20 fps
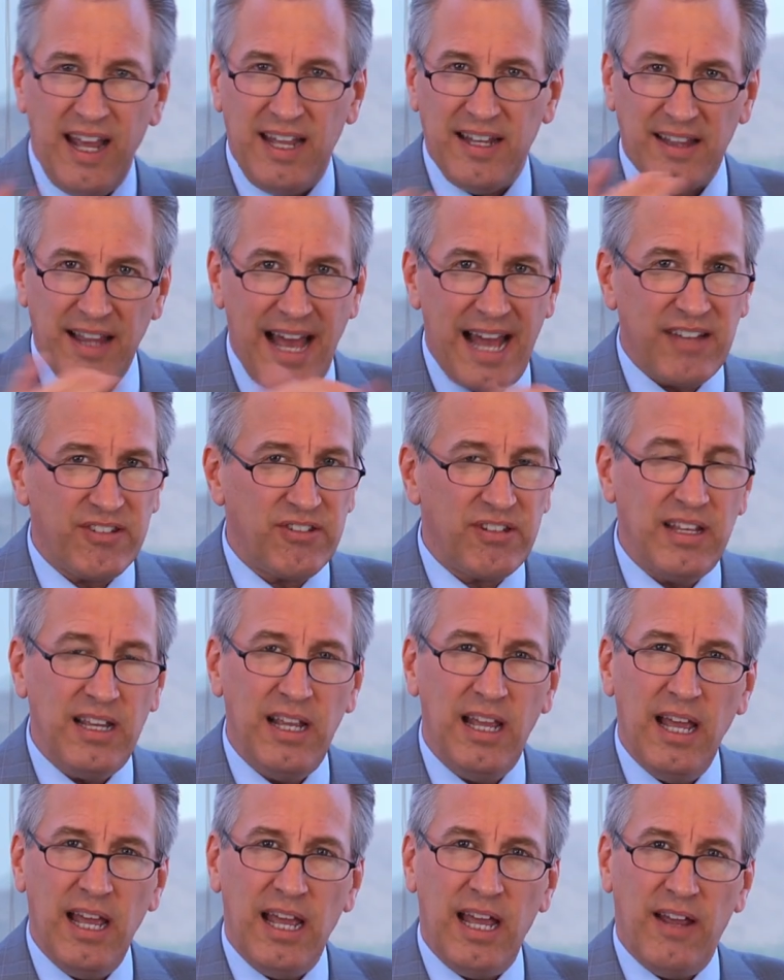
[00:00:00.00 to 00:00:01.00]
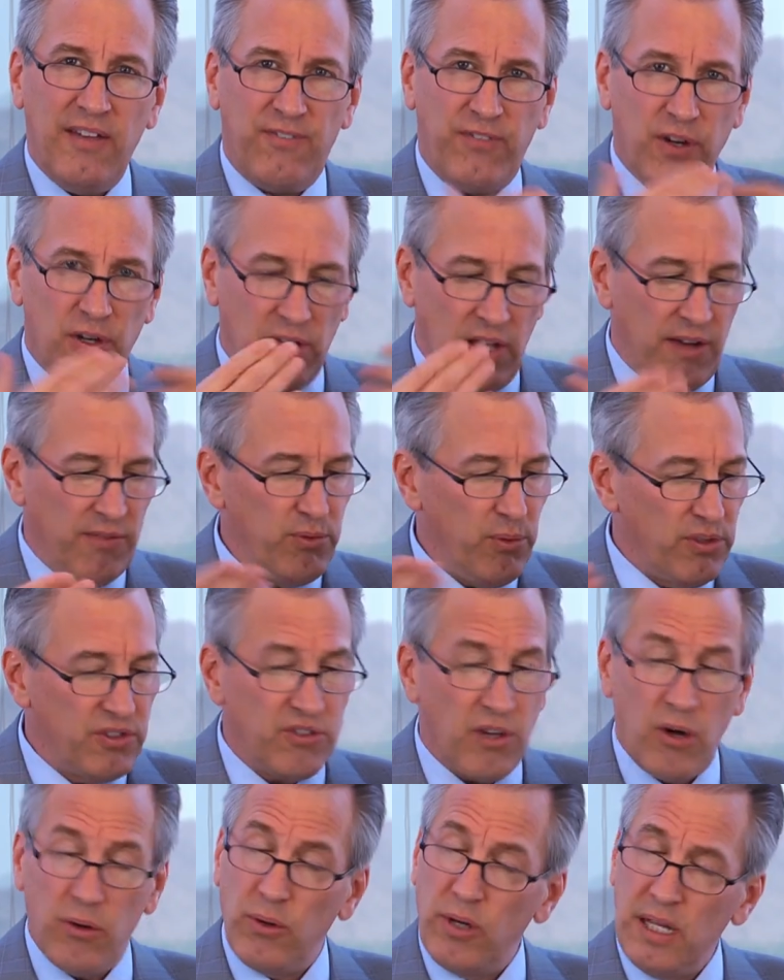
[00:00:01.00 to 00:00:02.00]
And lastly, if your loved
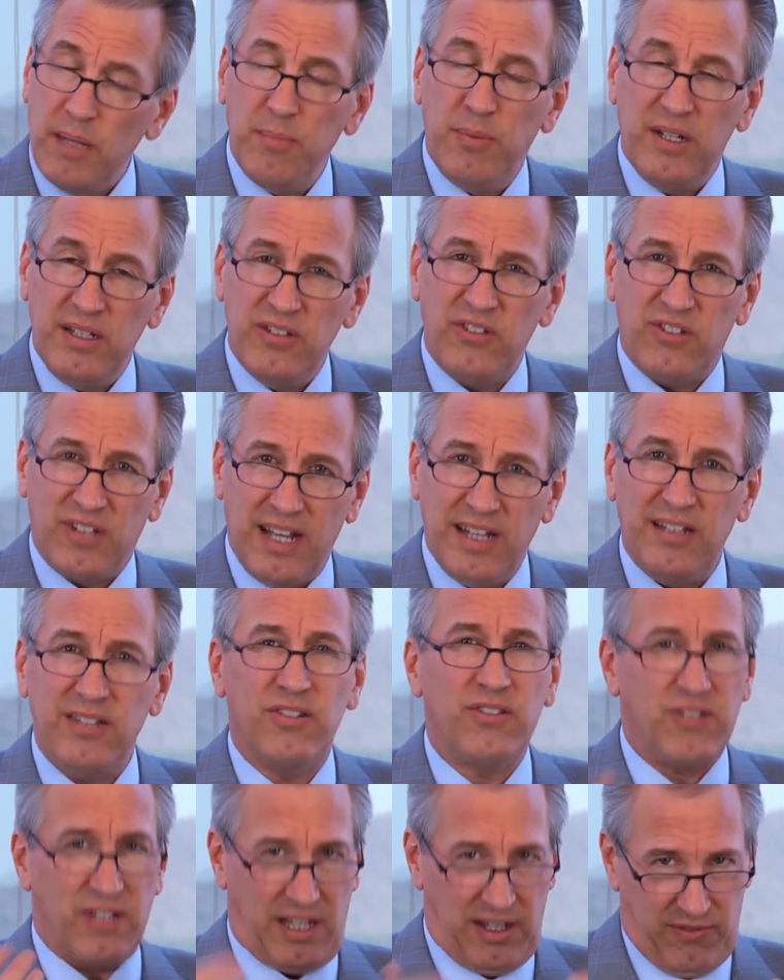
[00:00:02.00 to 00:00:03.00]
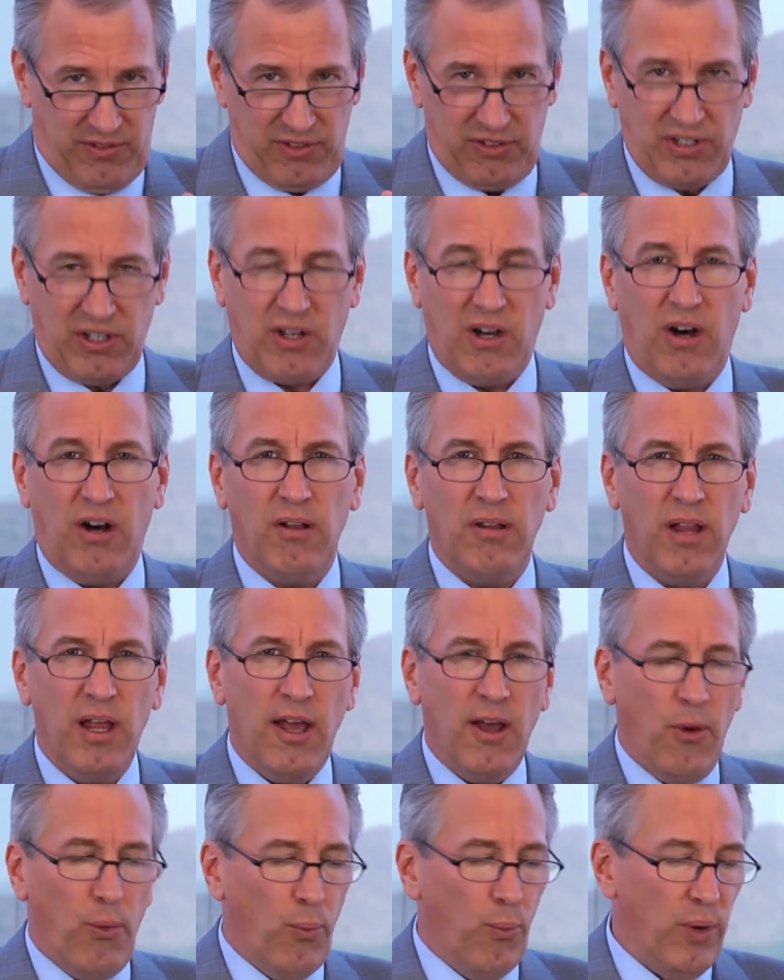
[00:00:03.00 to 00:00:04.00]
one's already been sentenced, give us a call.
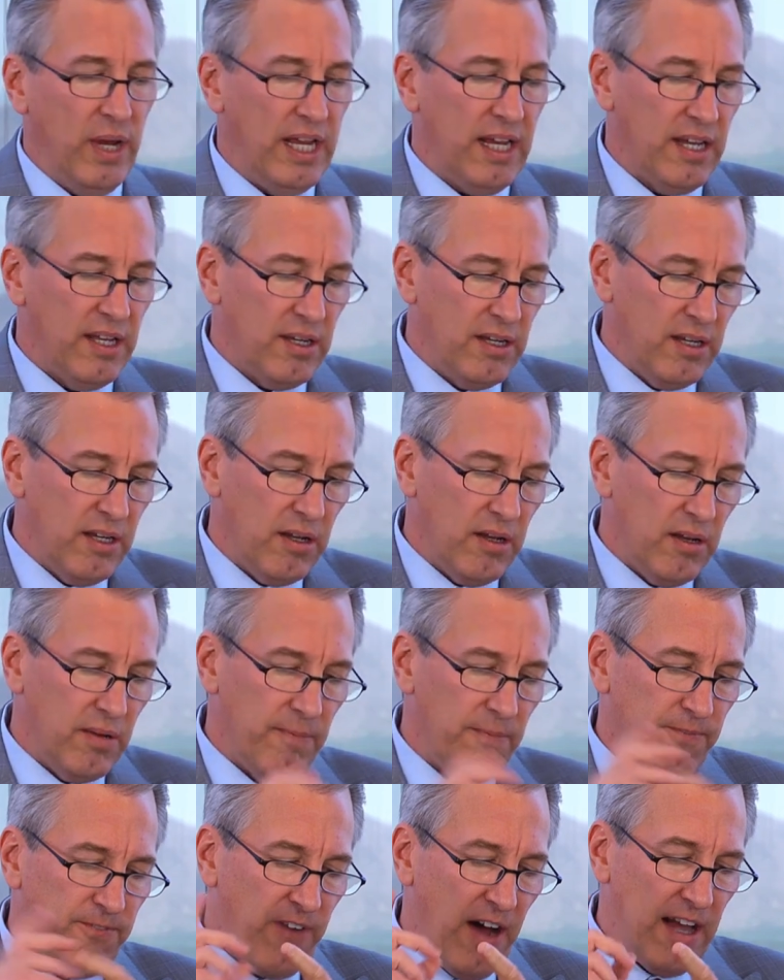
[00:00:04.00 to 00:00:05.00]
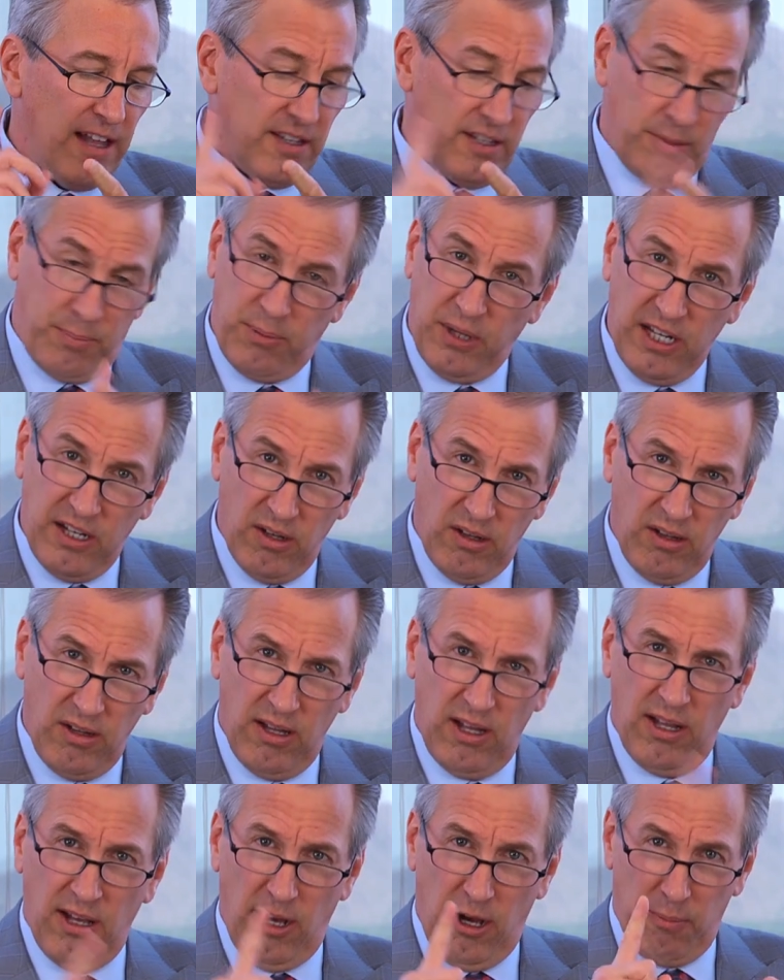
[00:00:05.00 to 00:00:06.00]
We can file an appeal,
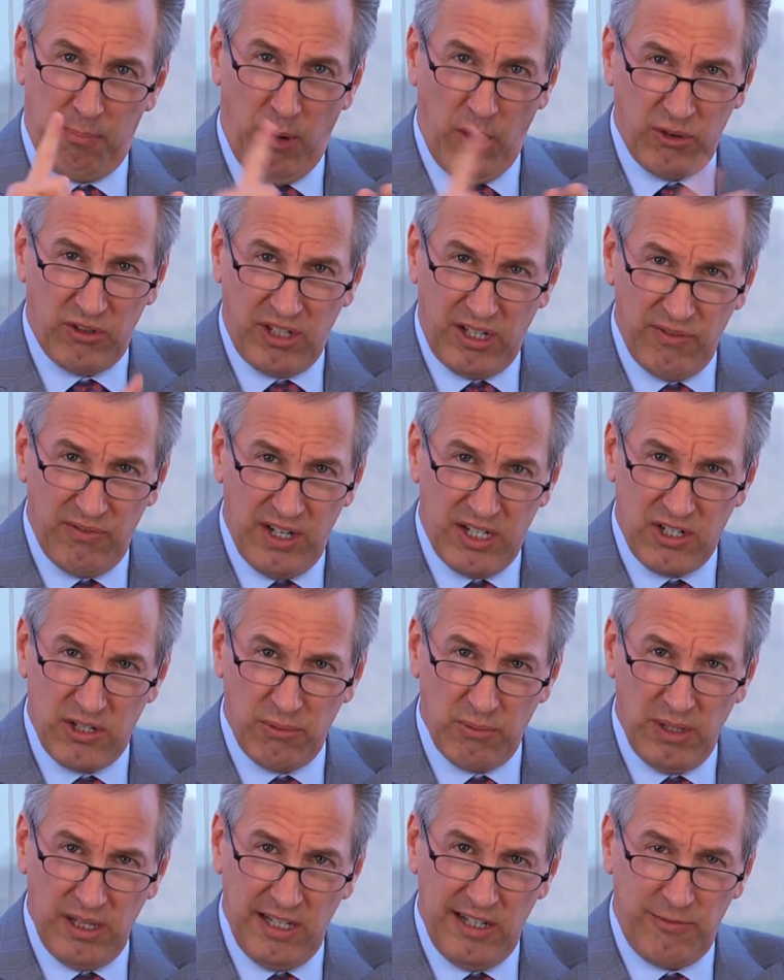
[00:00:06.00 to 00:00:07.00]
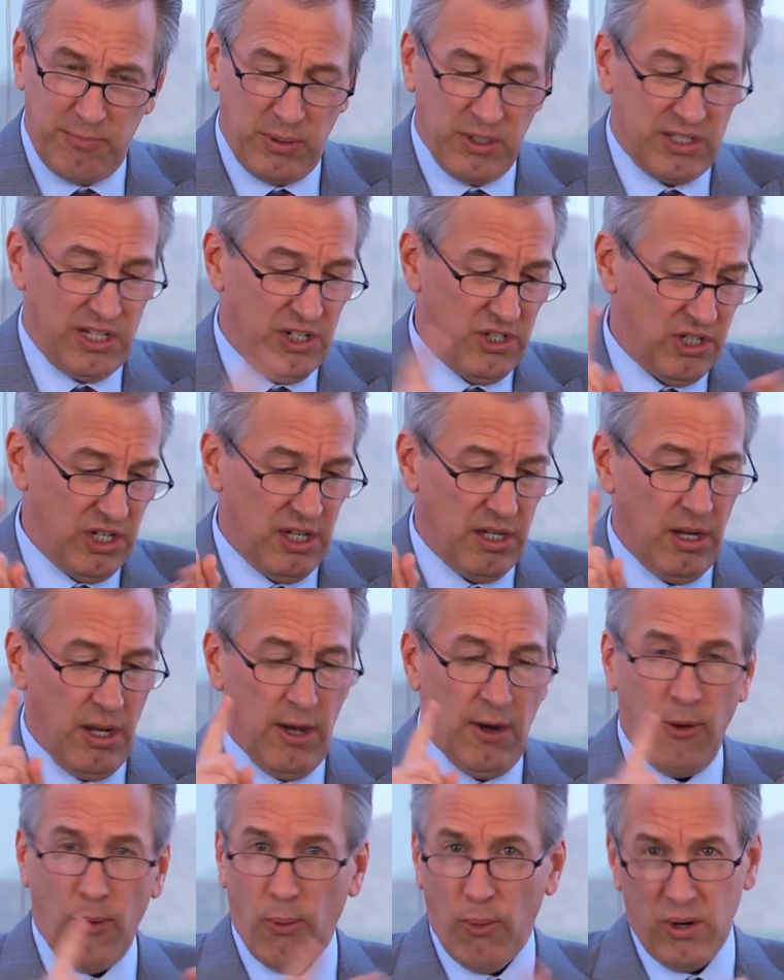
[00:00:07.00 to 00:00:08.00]
a post-conviction relief petition,
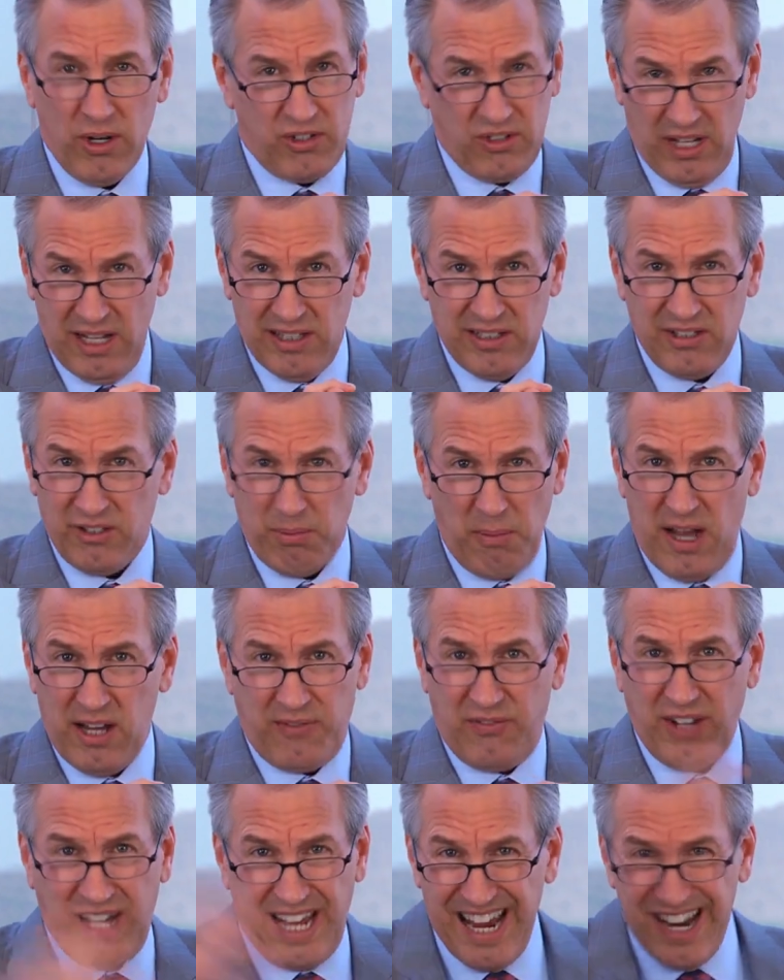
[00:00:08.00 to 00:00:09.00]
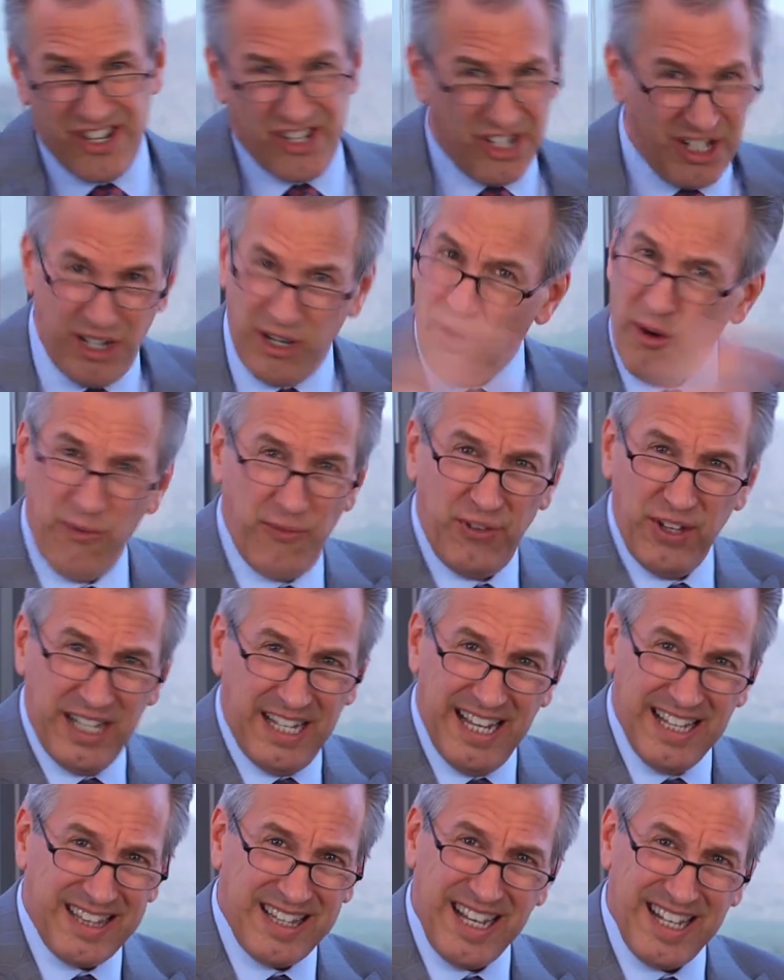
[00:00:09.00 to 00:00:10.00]
or a sentence modification and hopefully
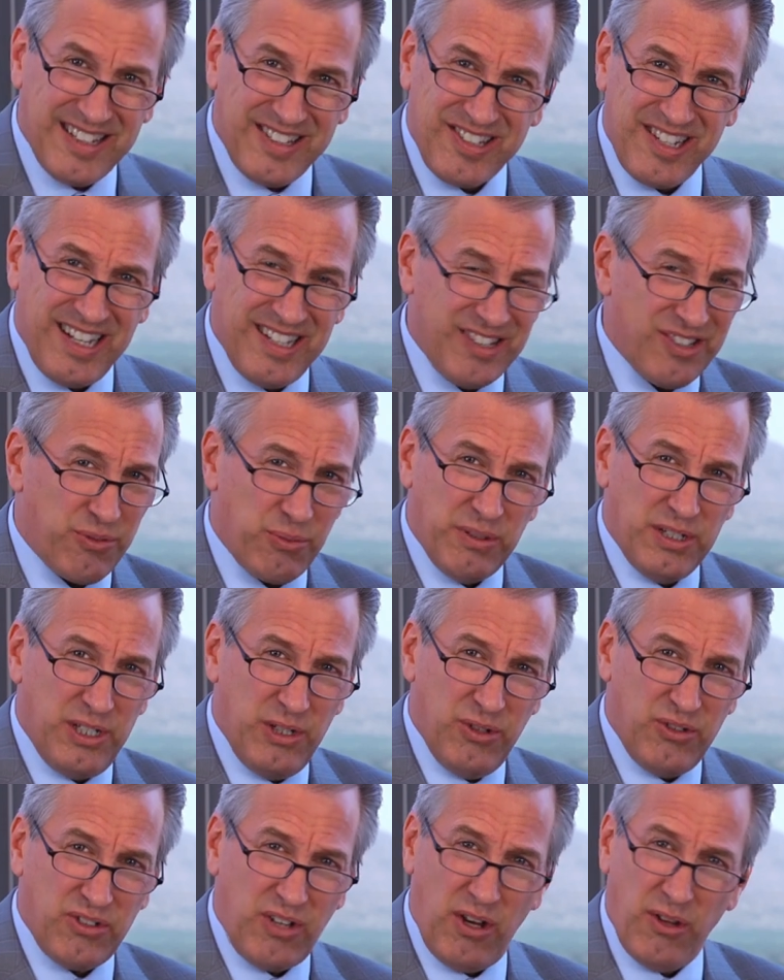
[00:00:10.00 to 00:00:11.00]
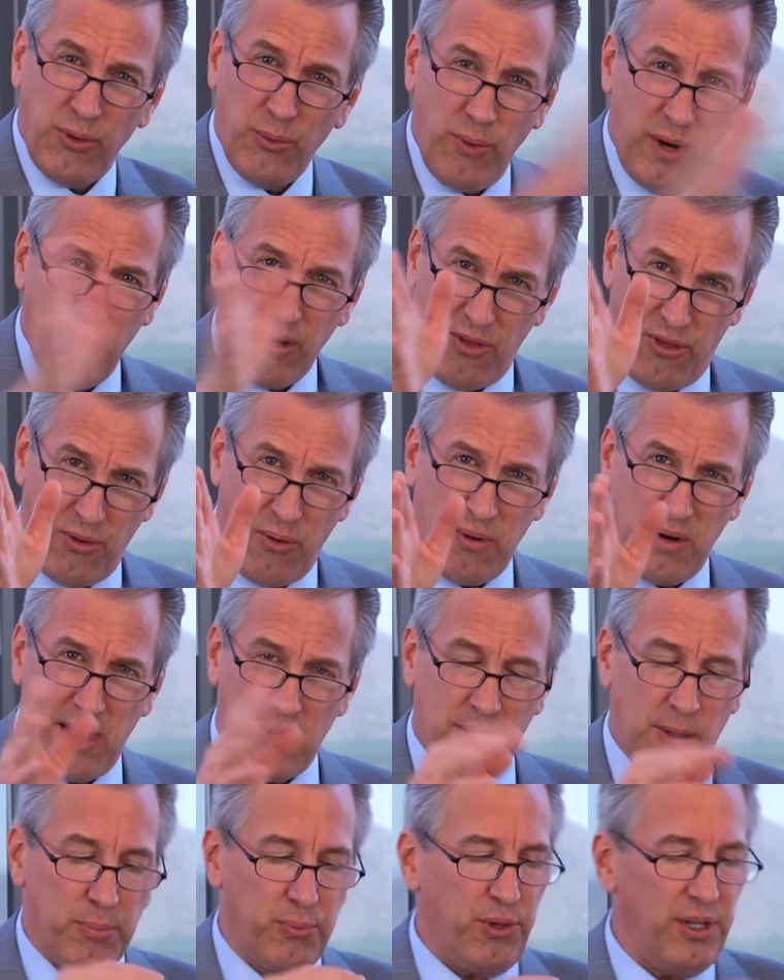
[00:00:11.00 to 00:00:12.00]
get that sentence reduced all the way or thrown
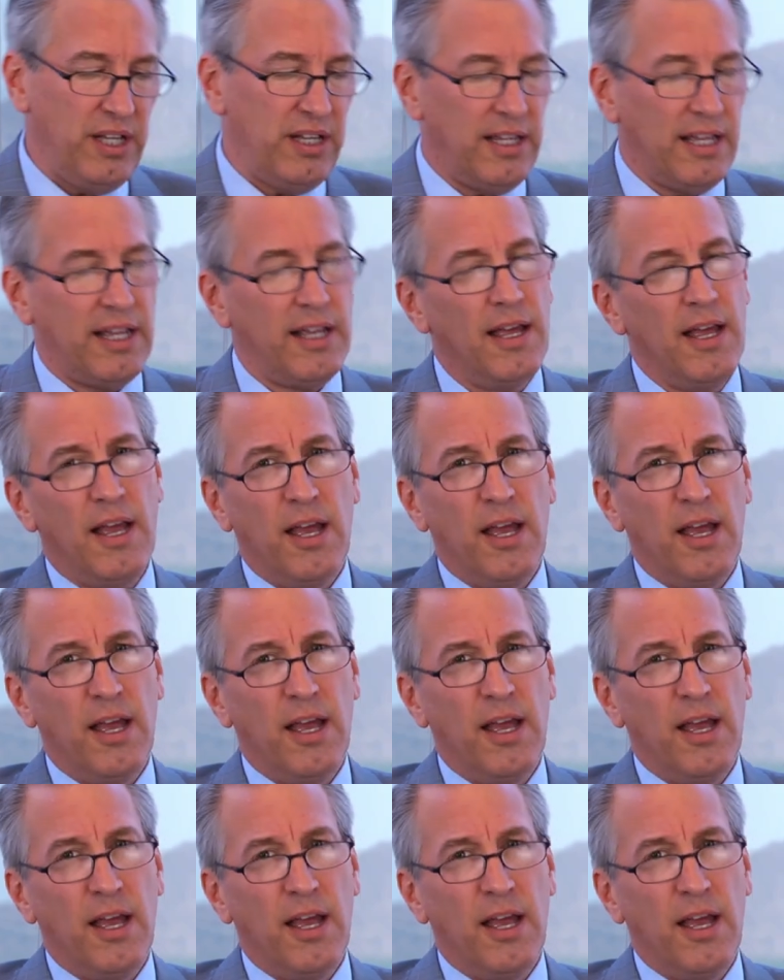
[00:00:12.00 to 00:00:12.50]
out completely.